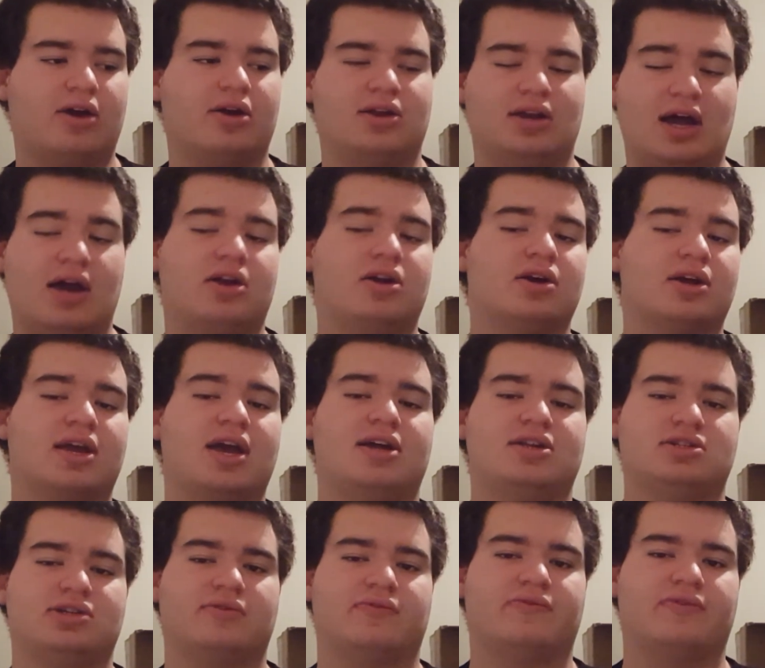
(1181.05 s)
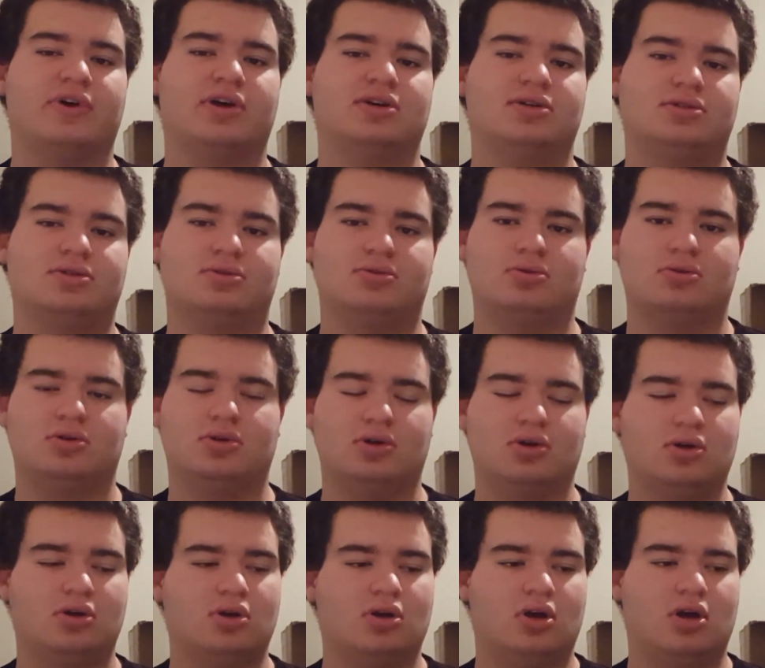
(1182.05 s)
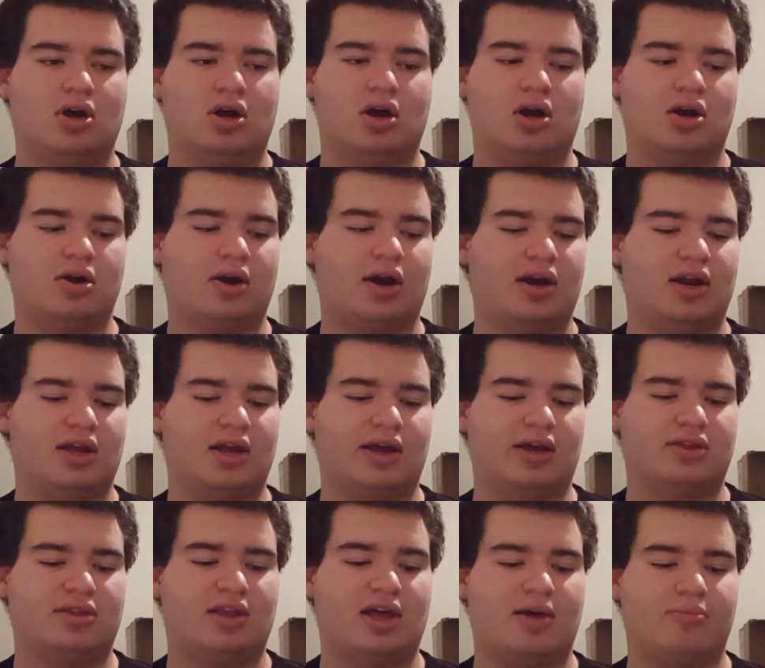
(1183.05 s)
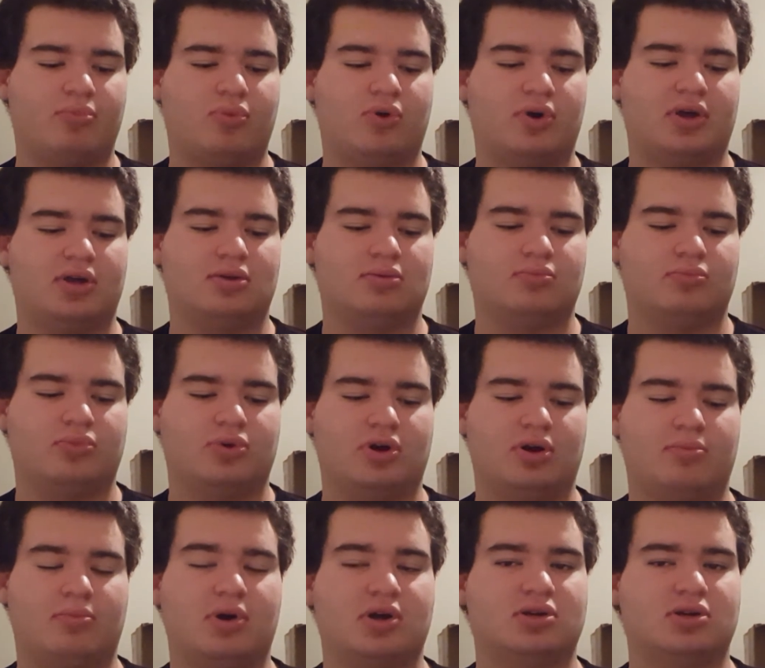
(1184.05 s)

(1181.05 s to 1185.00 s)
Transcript: Now you're catching fish already at that point.